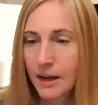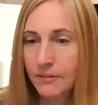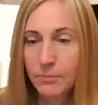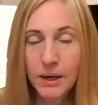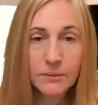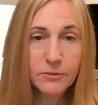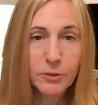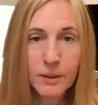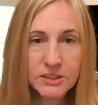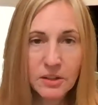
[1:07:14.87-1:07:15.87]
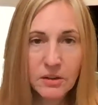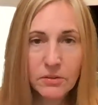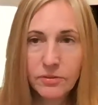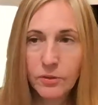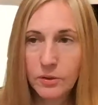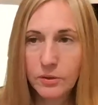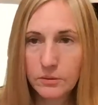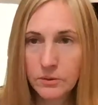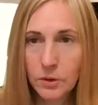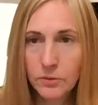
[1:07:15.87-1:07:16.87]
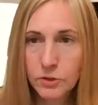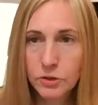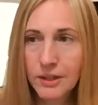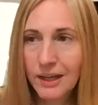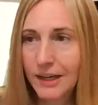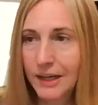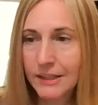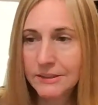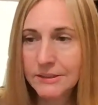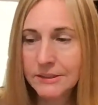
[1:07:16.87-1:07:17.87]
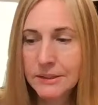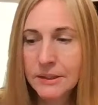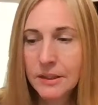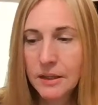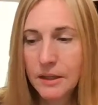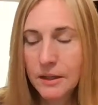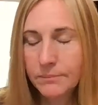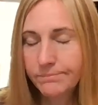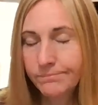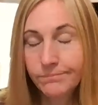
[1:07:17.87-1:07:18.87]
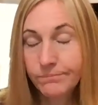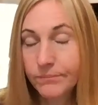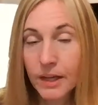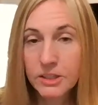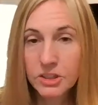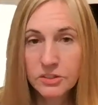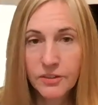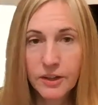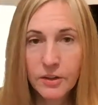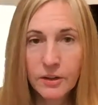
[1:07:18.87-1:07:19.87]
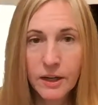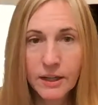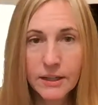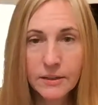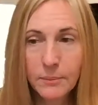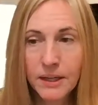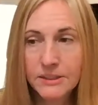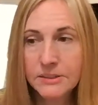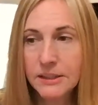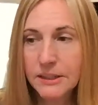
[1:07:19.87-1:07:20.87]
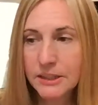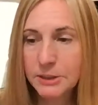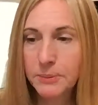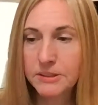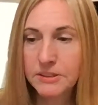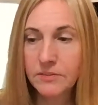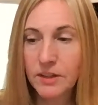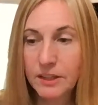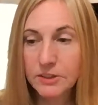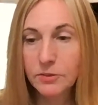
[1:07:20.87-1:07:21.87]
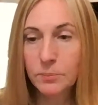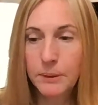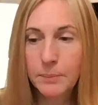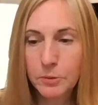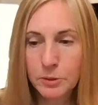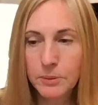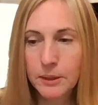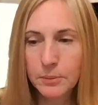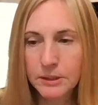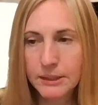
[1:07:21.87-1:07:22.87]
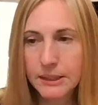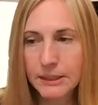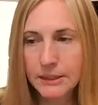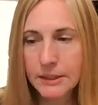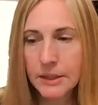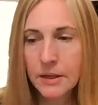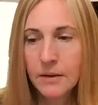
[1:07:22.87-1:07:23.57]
I've made them for myself for over 2 decades, um, and just figured I need to make inexpensive things for people to be able to get